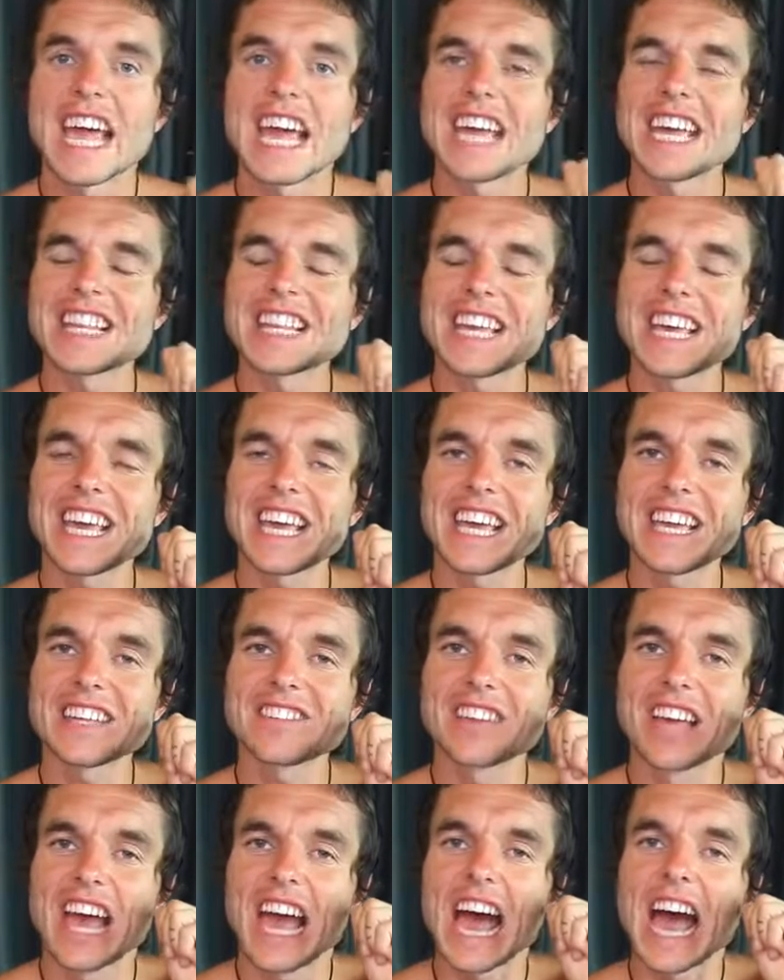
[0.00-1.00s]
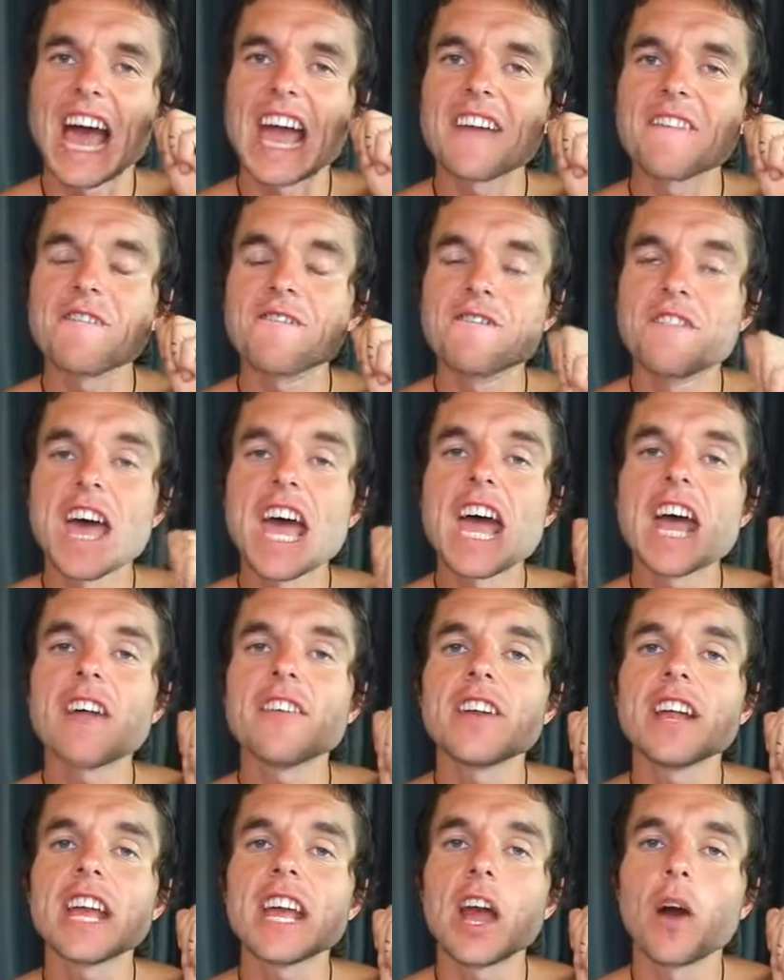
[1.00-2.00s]
It is a
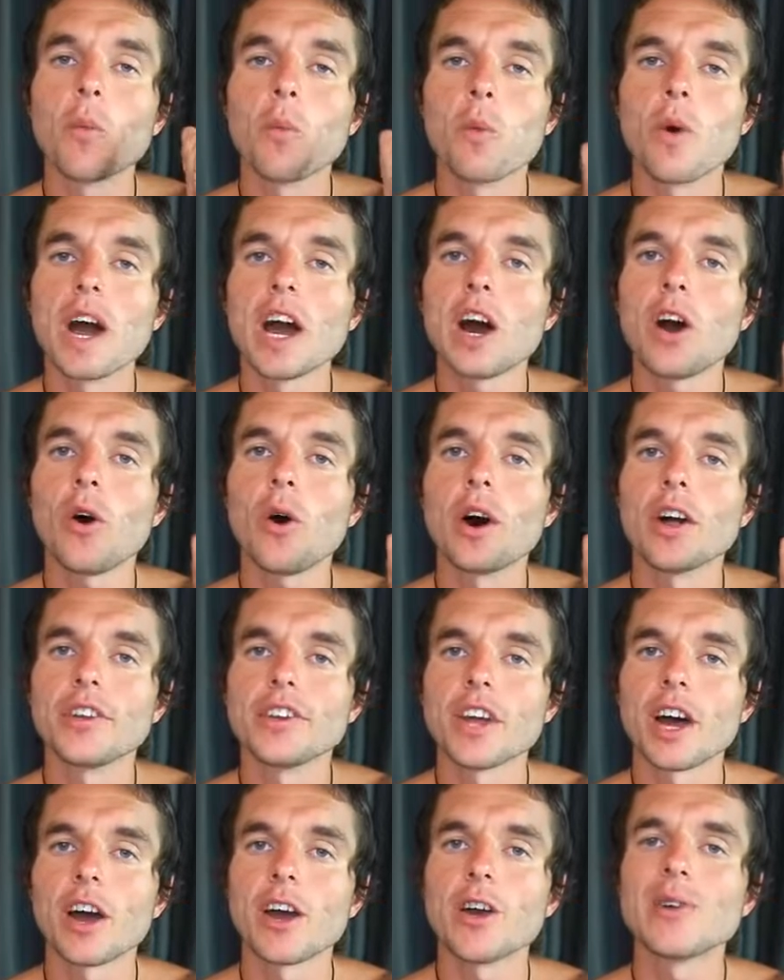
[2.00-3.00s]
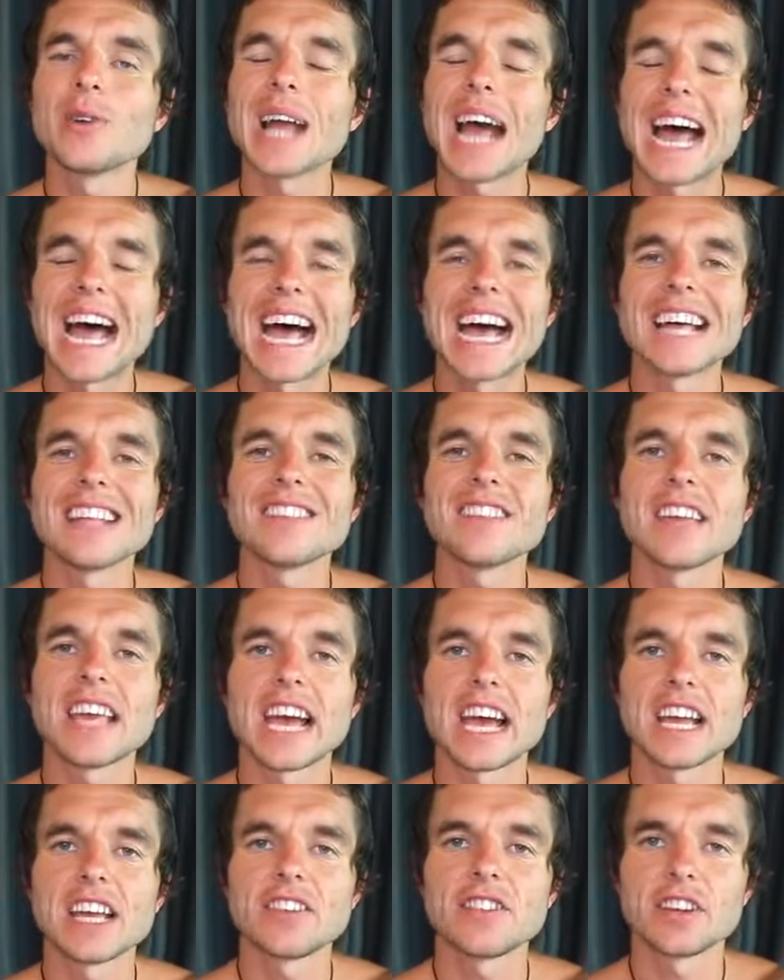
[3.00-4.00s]
very well-known
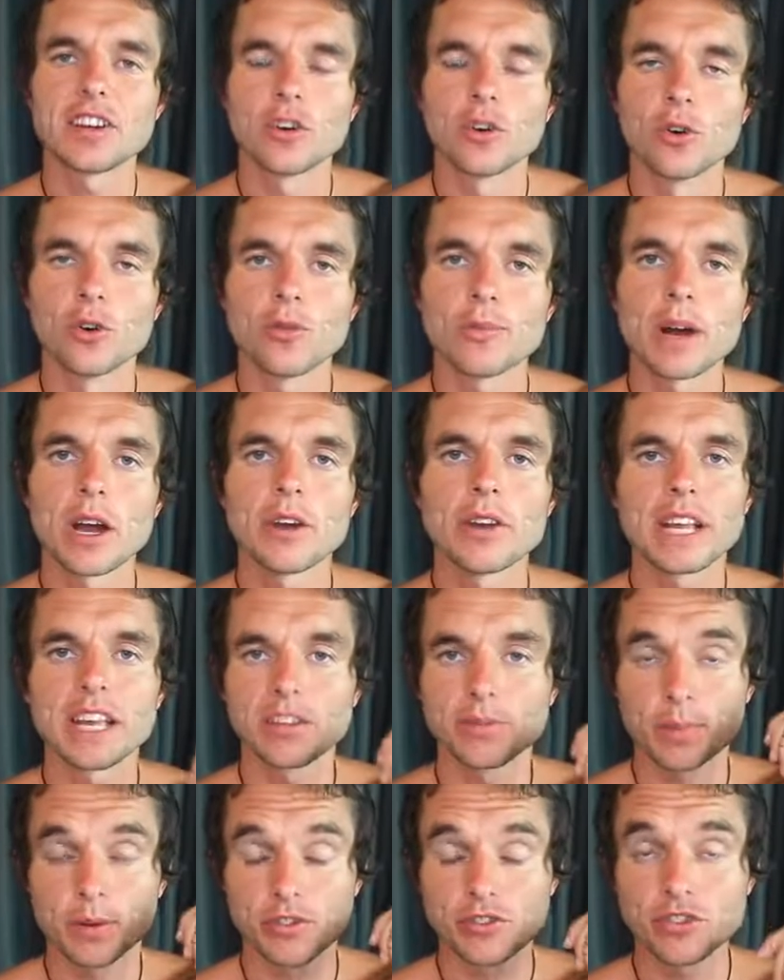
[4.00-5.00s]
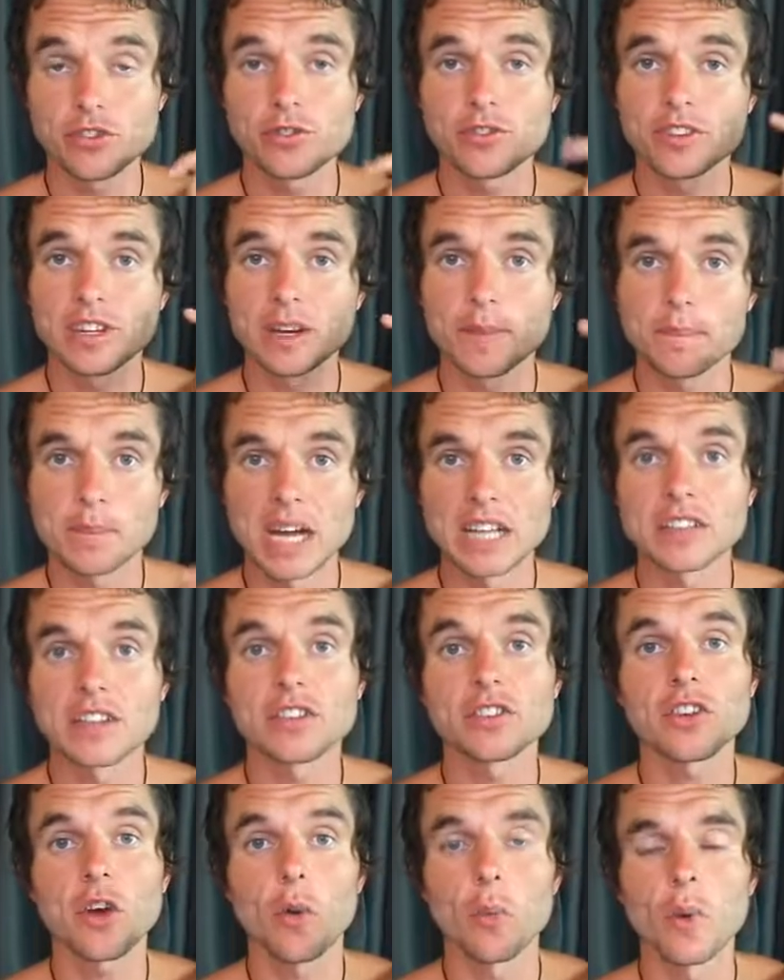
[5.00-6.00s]
anti-aging hormone. It's produced in
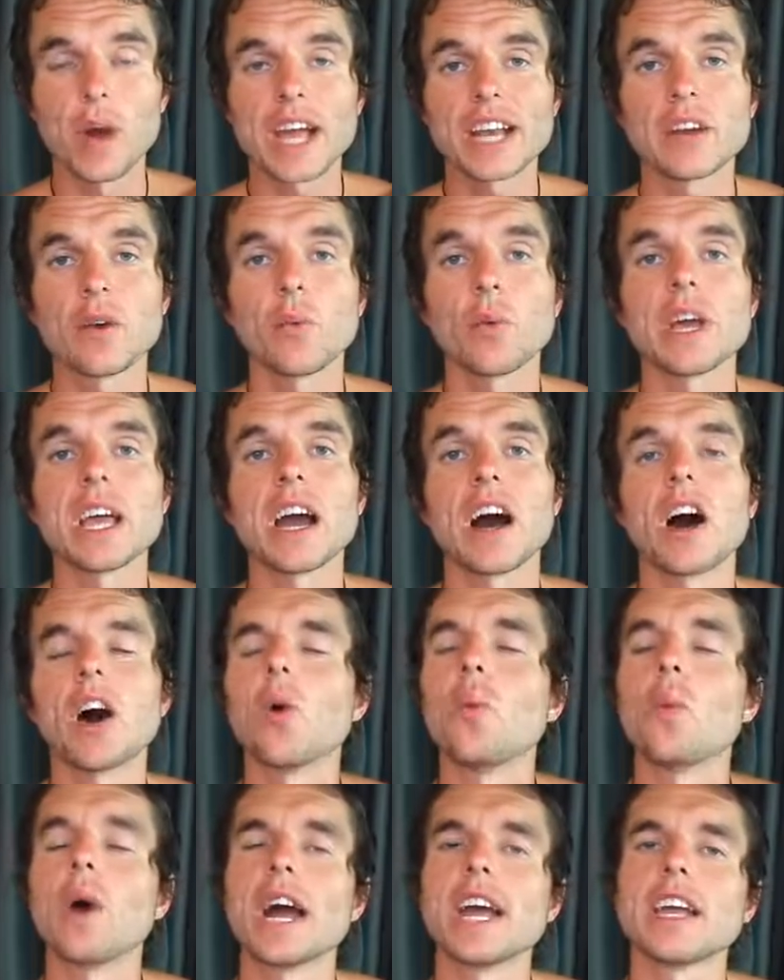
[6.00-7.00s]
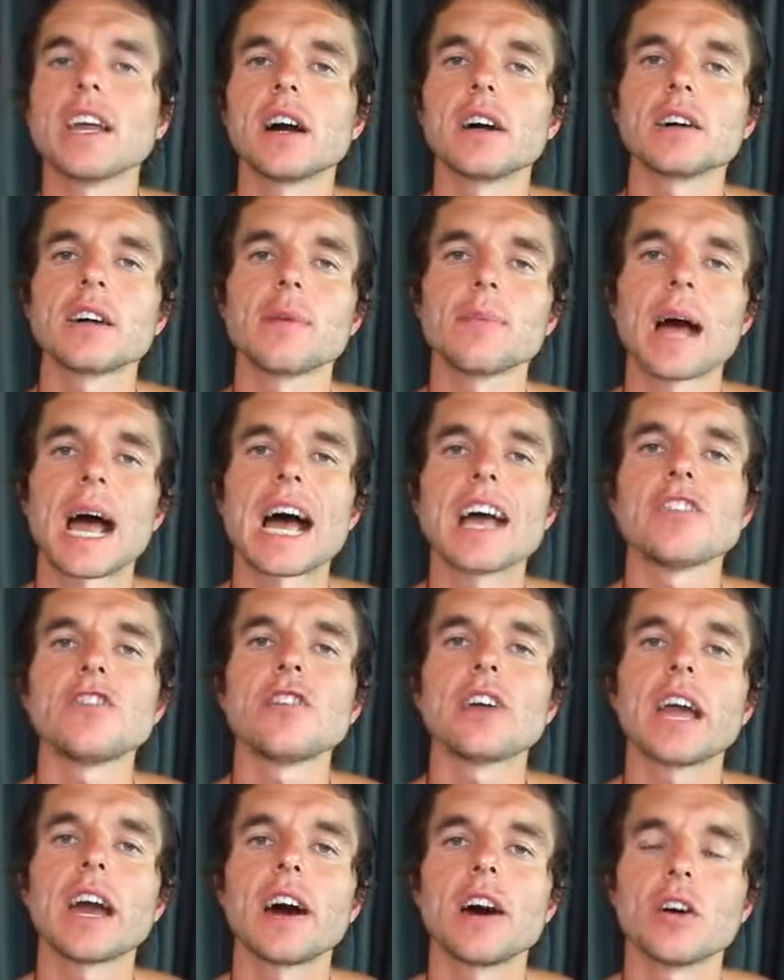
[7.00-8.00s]
abundance when we are way younger, but as
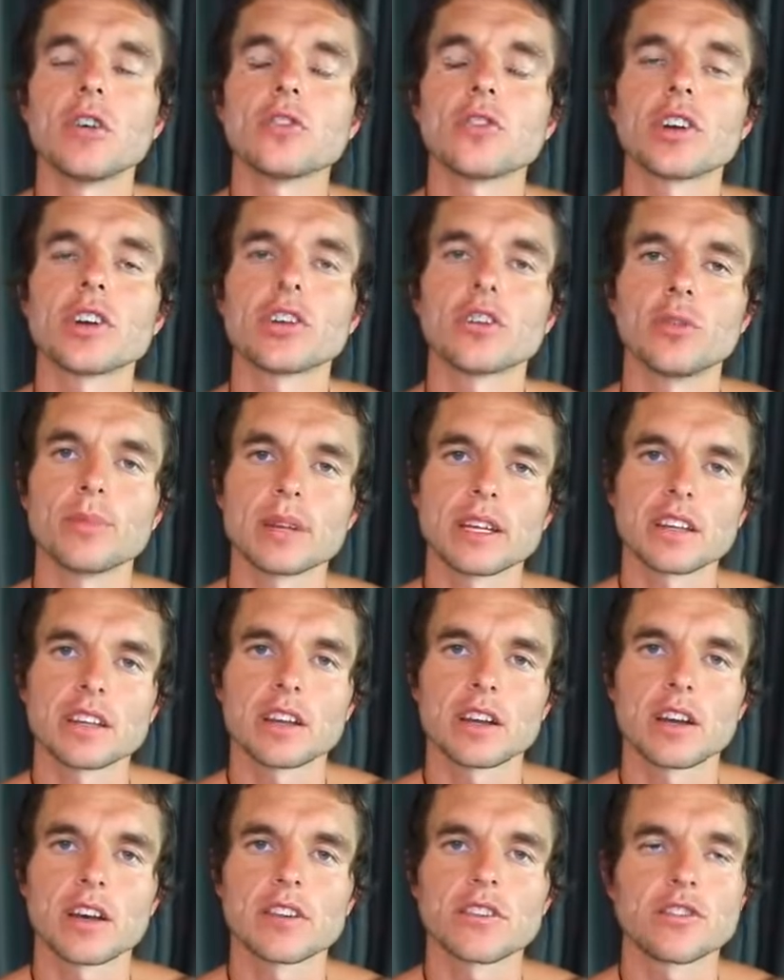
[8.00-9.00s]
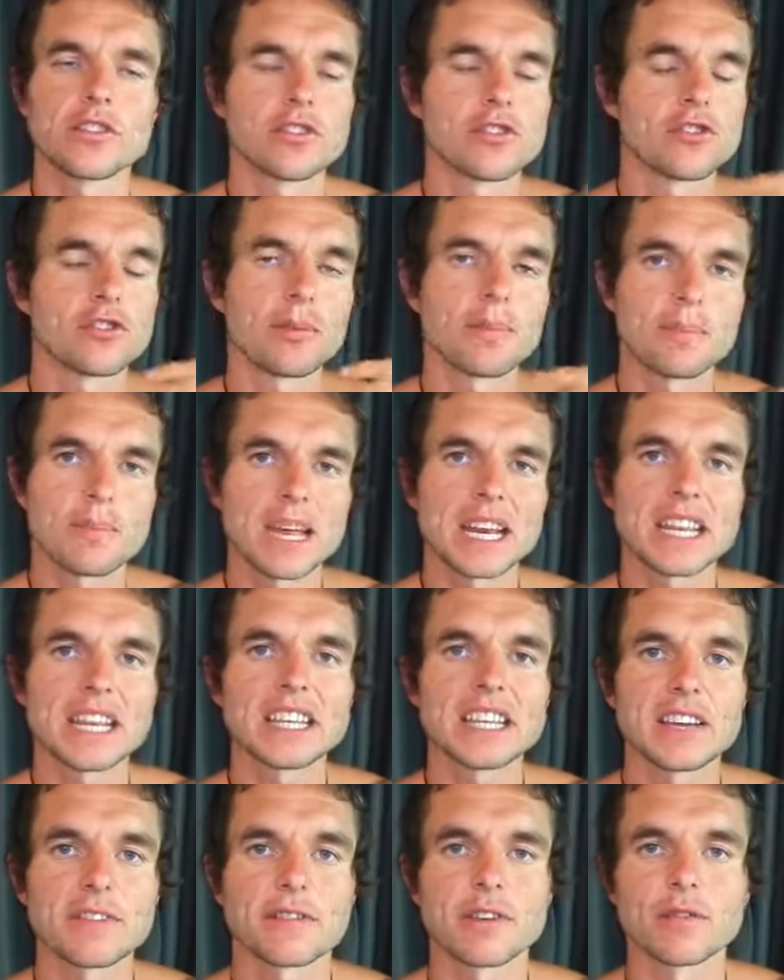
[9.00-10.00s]
you get older, it normally declines due to many
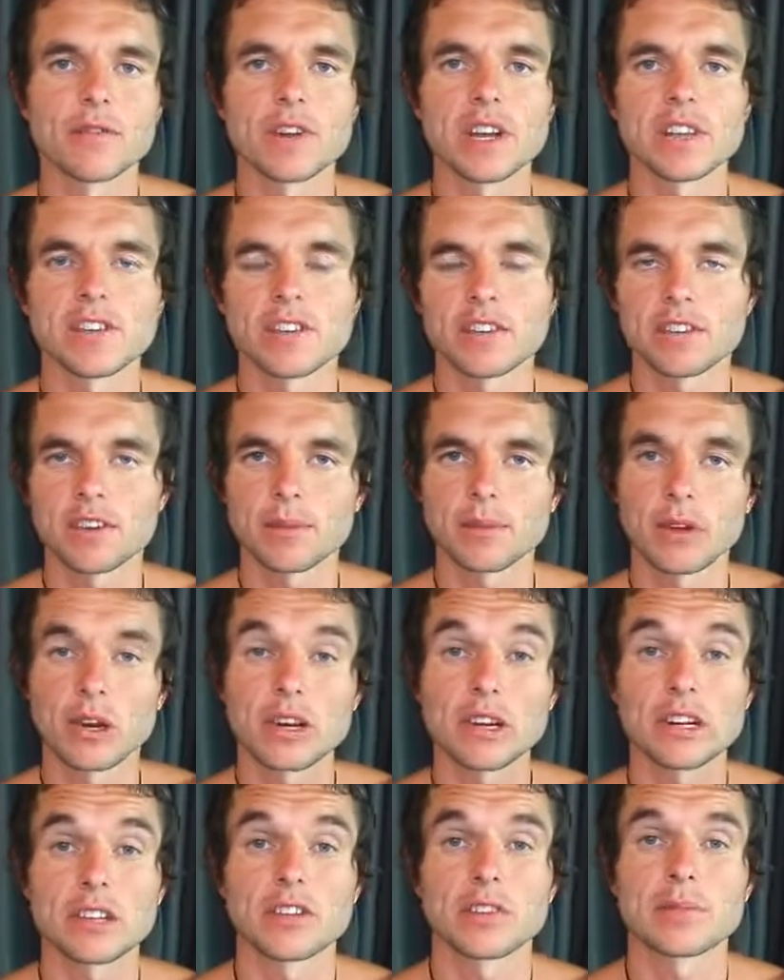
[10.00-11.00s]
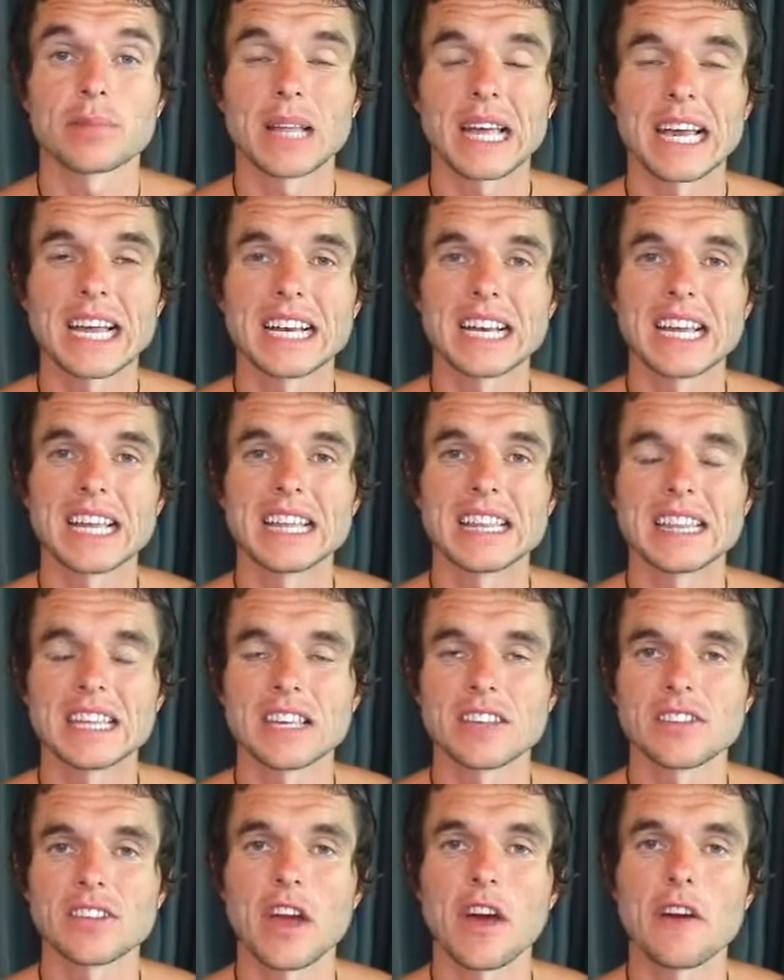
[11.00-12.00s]
different reasons that I'm not going to explain in this